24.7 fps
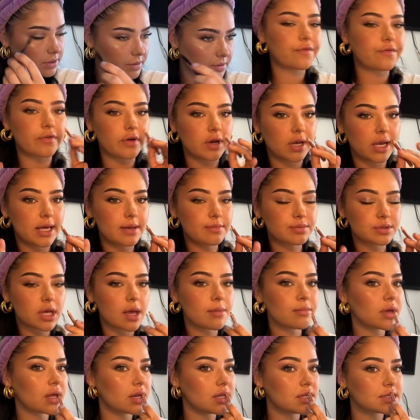For lips,
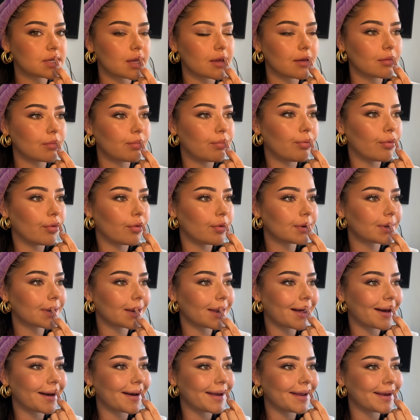I'm going to take
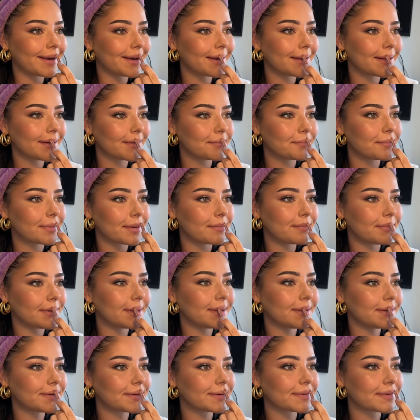Boardline by
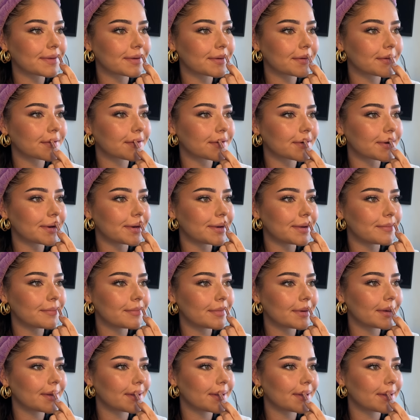Peaches and Cream.